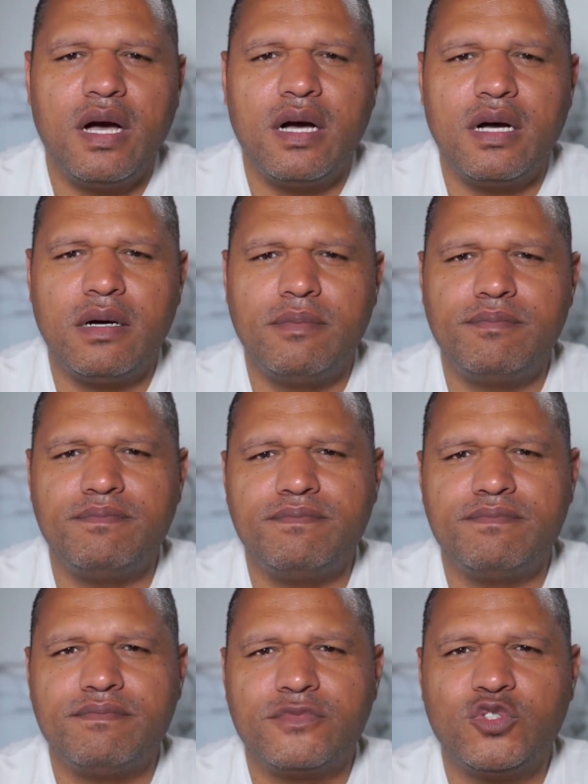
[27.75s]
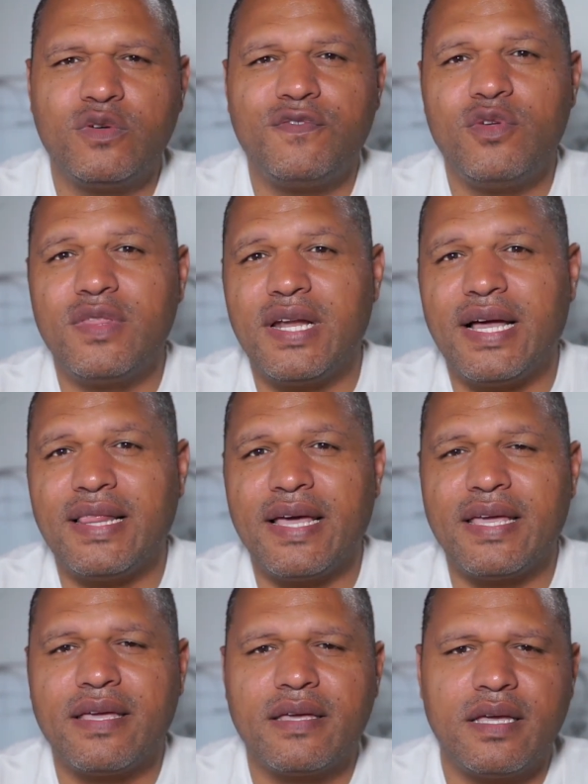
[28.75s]
to a few that I
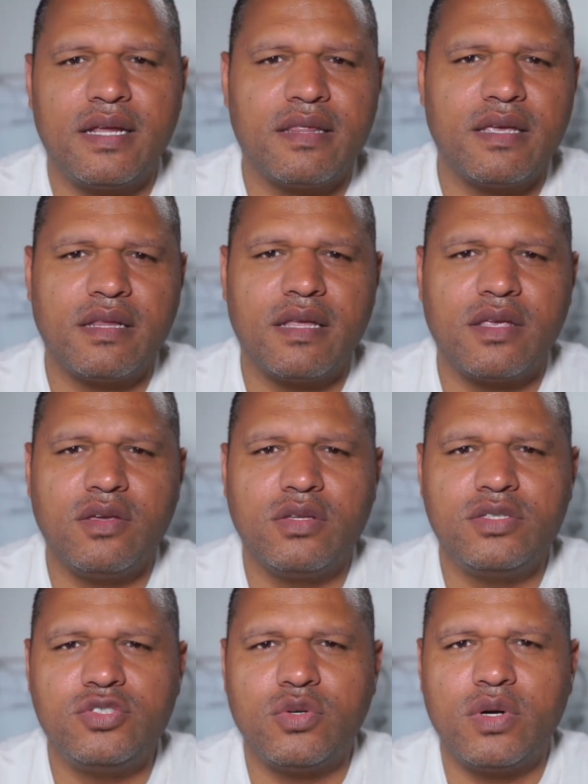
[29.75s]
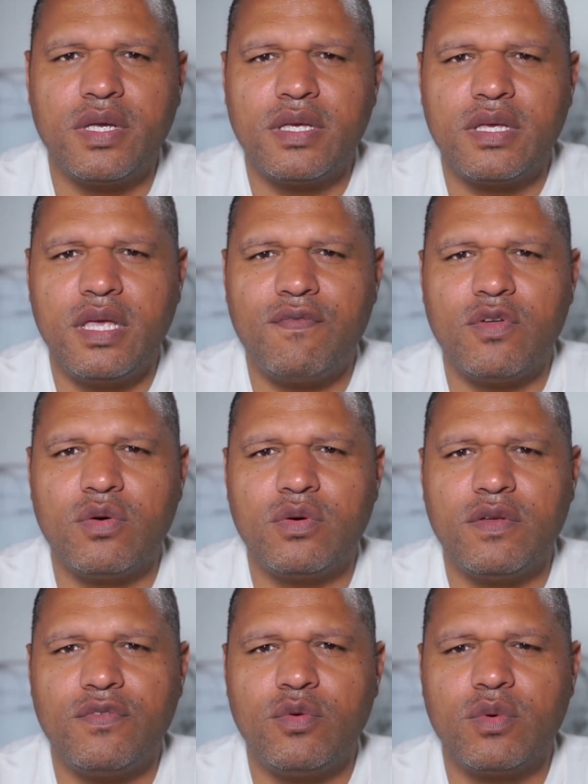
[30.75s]
like and I think that you'll enjoy if you
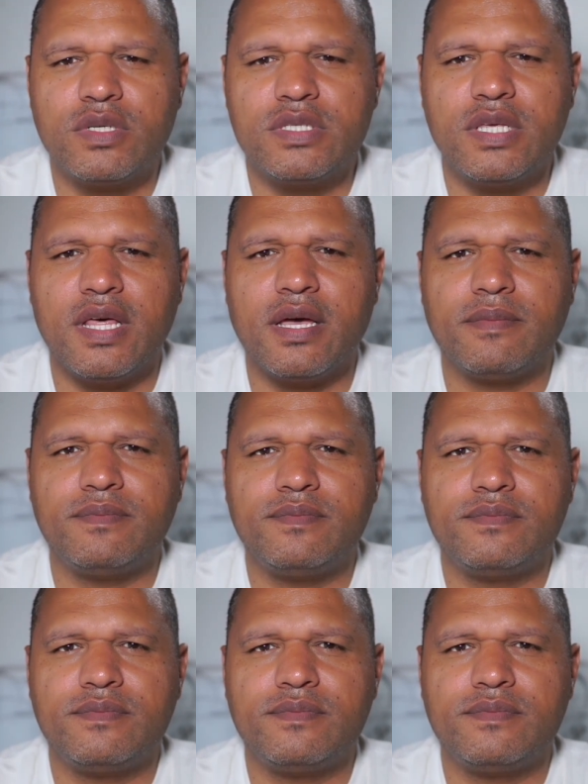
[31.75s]
want to see that.